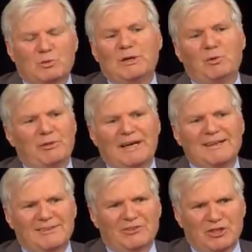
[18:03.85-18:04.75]
well
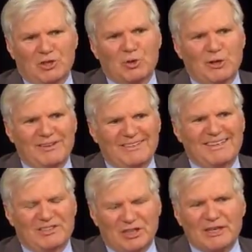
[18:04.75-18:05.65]
without the Securities and
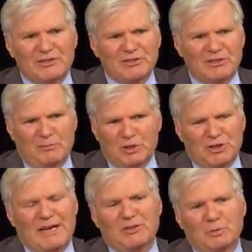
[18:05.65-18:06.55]
Exchange
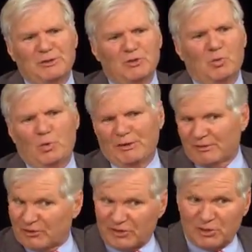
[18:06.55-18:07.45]
Commission as we do with
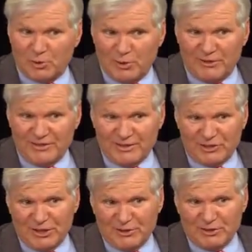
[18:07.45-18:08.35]
the Securities and
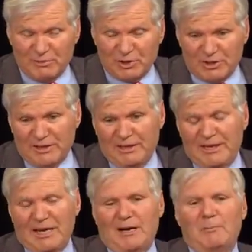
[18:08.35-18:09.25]
Exchange Commission.
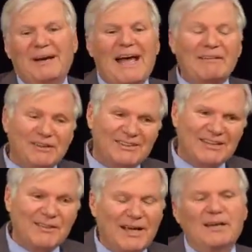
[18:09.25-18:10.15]
But having
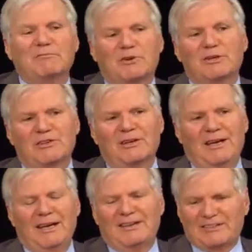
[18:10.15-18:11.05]
said that, I'm very
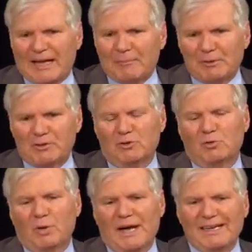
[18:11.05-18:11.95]

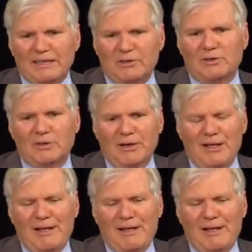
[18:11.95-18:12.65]
skeptical when I hear